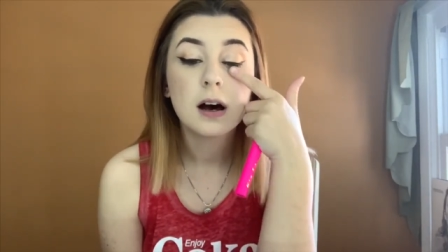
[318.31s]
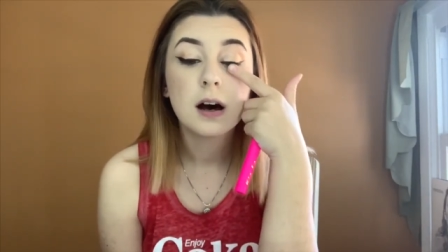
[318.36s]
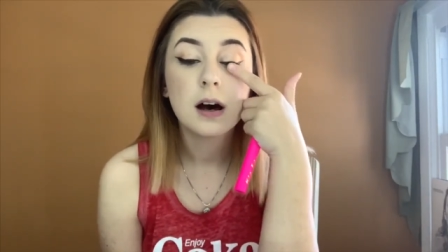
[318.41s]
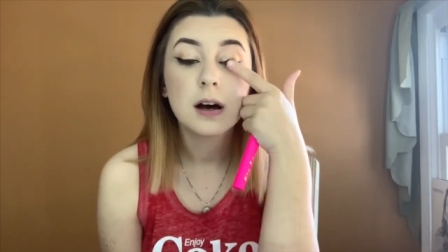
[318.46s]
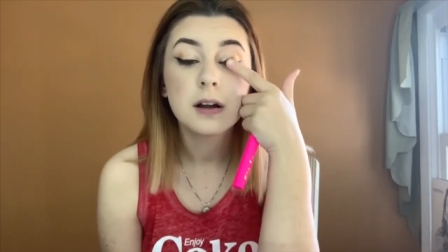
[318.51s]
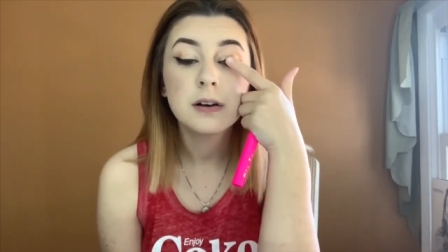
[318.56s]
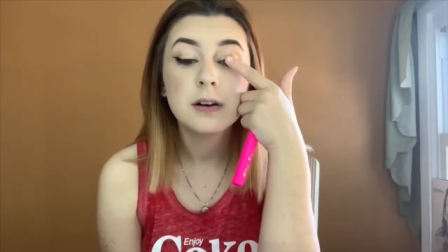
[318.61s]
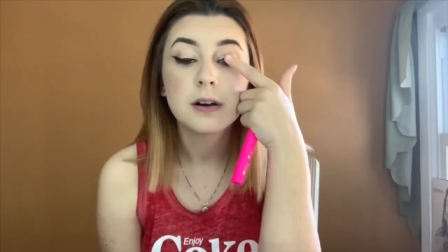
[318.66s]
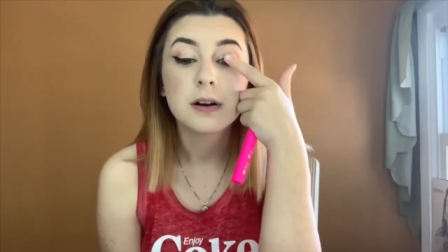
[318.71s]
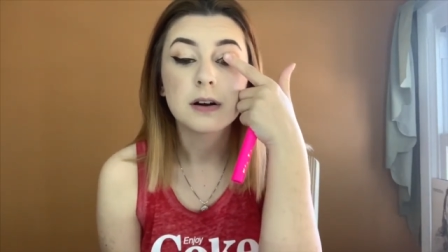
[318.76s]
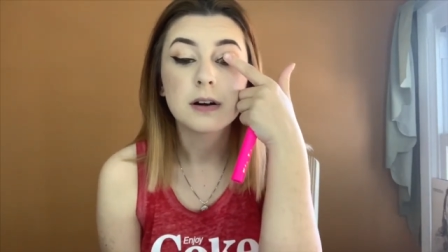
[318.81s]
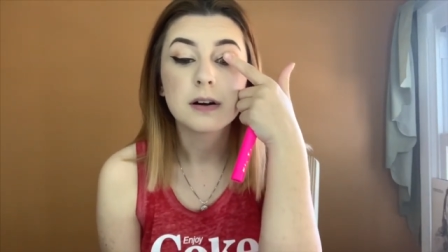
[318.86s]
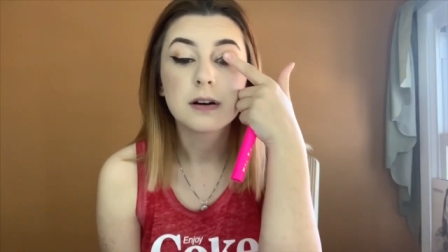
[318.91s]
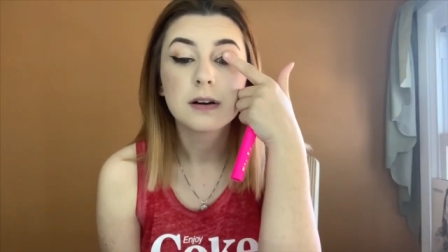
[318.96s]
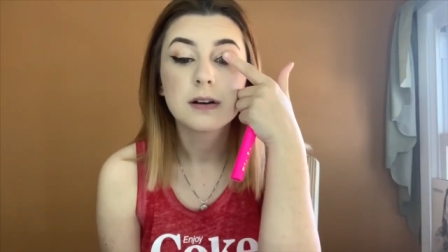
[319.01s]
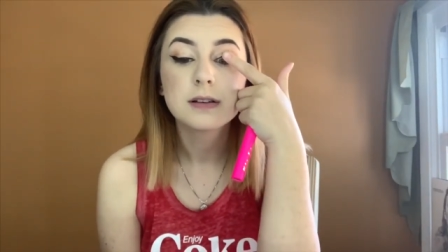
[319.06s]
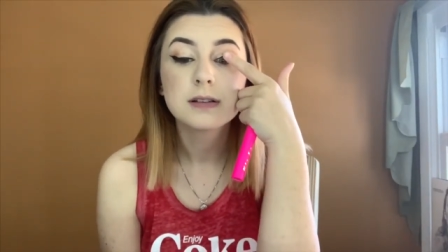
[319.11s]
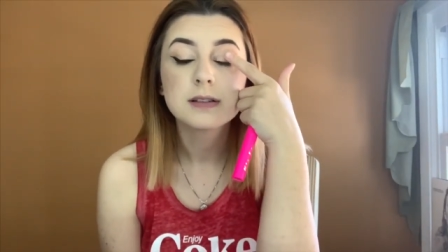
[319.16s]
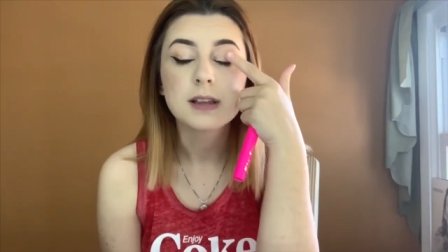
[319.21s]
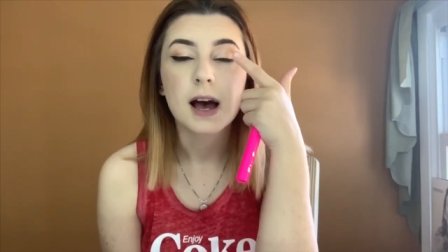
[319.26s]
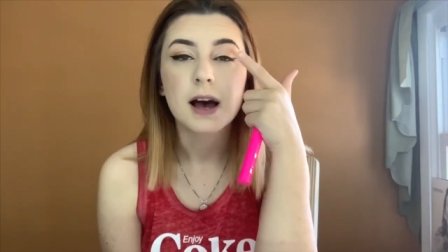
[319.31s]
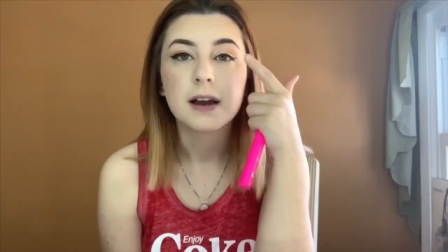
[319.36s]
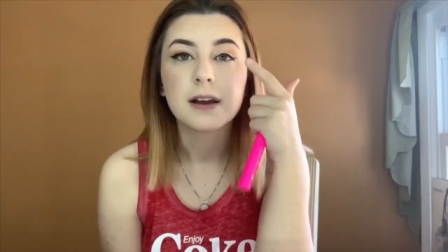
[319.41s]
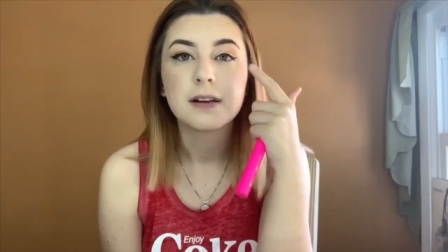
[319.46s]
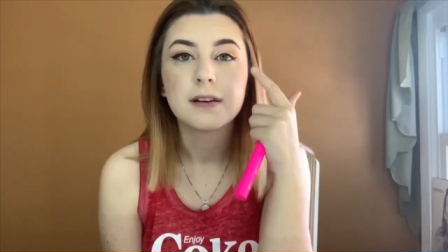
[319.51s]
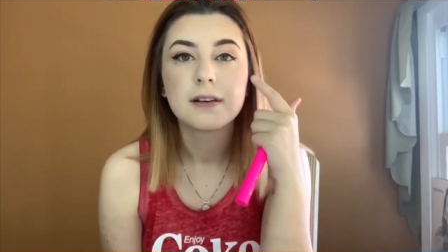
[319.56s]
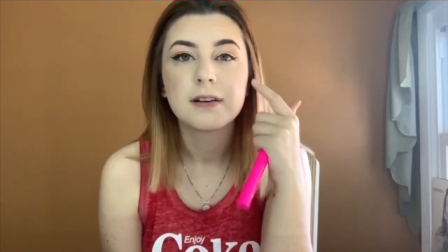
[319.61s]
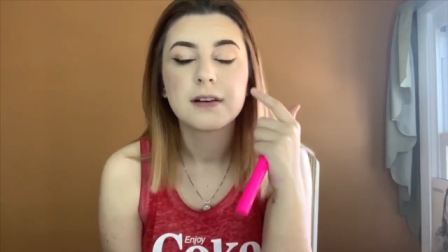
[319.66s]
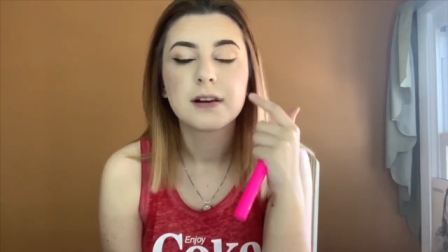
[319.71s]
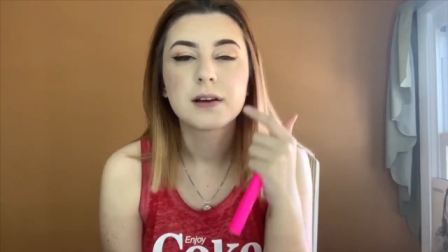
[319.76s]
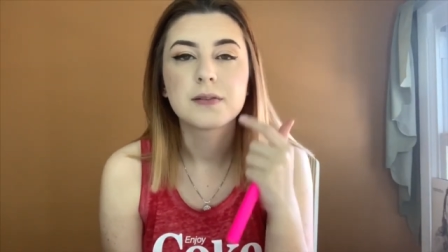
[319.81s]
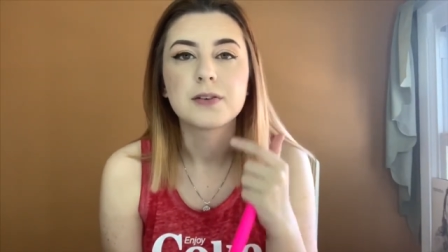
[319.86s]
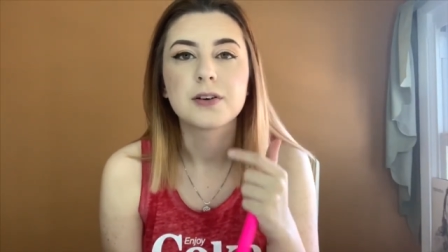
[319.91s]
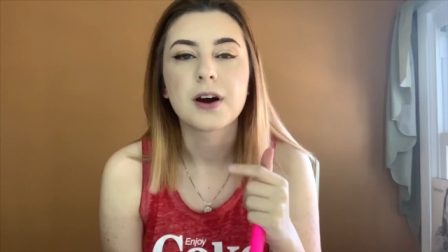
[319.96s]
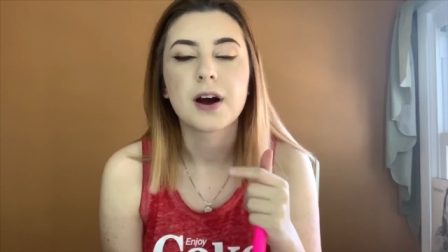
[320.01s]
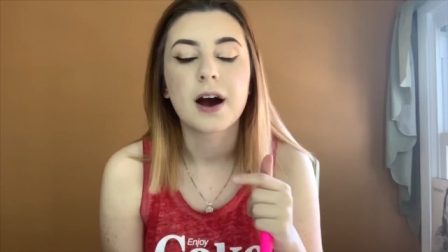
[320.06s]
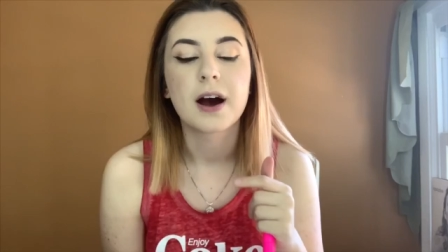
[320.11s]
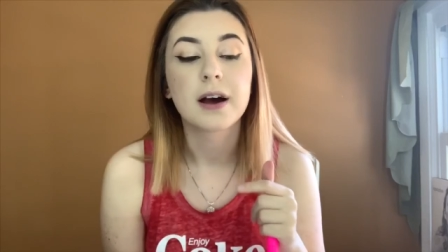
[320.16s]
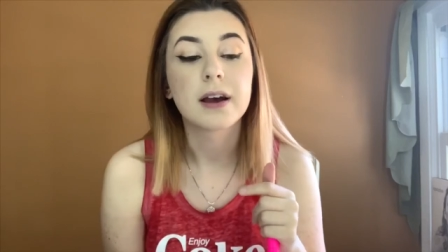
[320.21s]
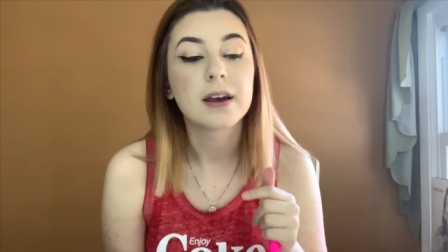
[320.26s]
underside of your
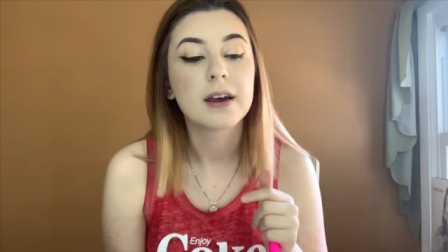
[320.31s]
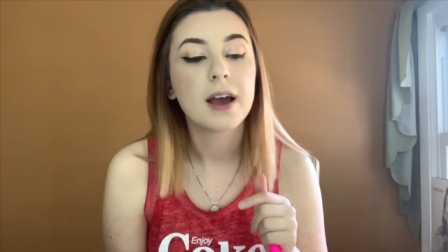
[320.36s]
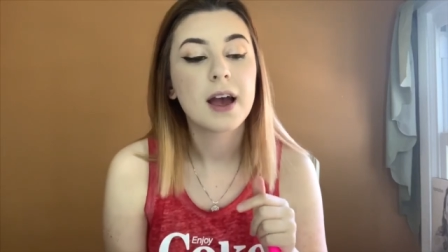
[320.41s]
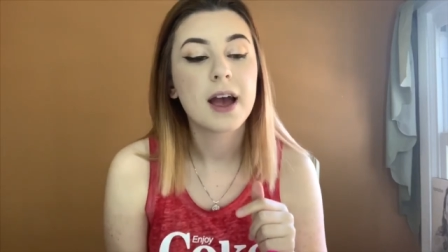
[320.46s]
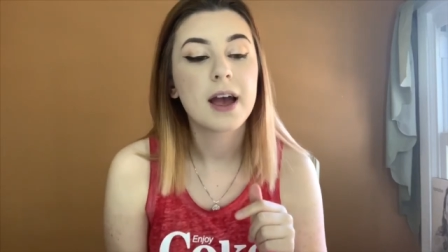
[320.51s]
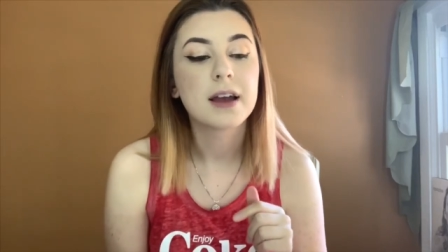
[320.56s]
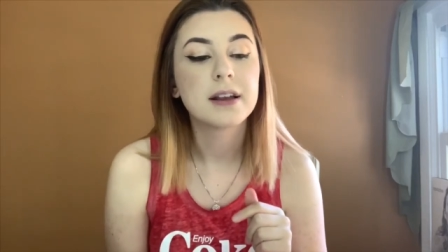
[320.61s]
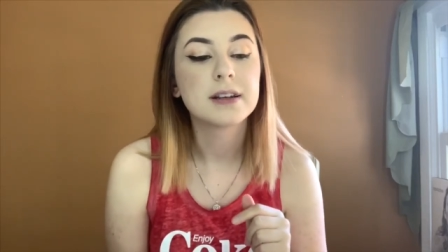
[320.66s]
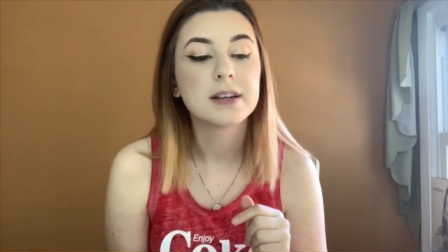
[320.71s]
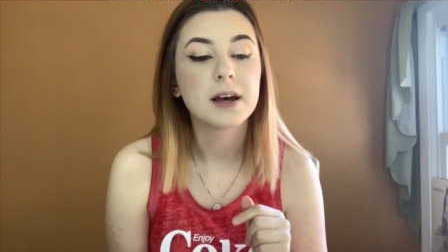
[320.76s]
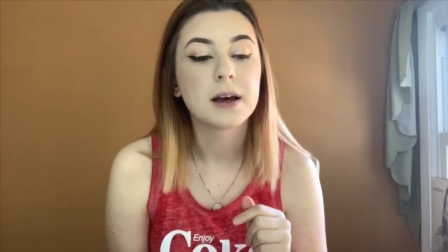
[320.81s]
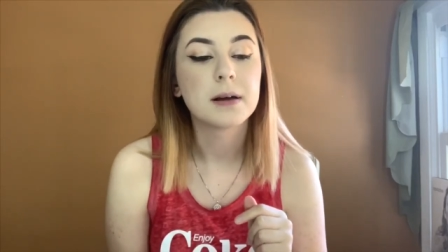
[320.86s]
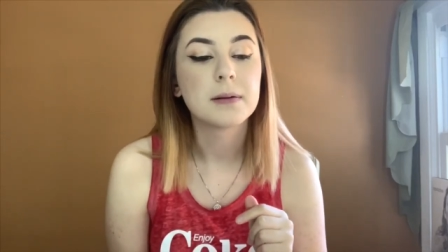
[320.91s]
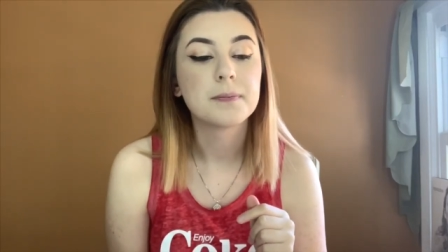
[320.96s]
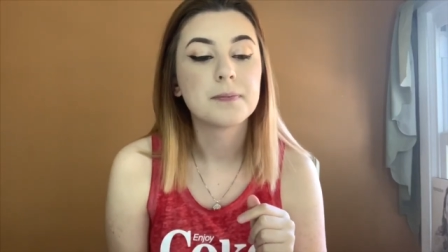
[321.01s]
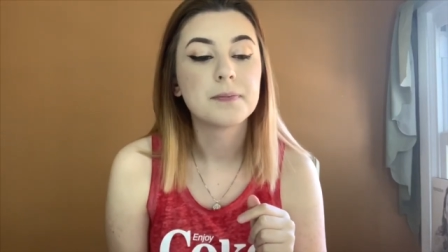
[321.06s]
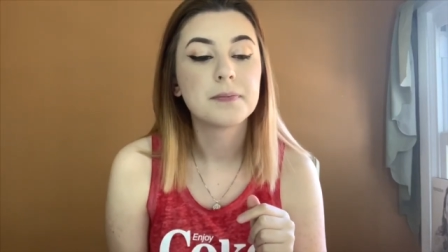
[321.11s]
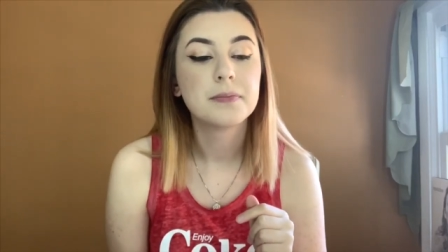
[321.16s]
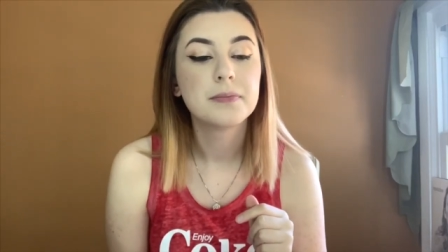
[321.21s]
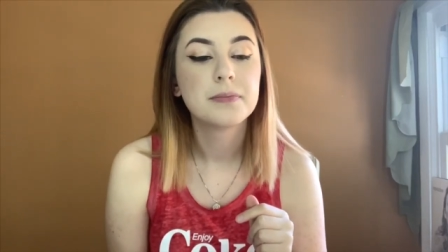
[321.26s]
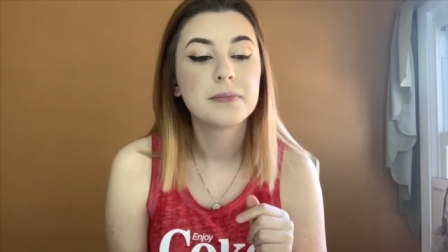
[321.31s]
eye, and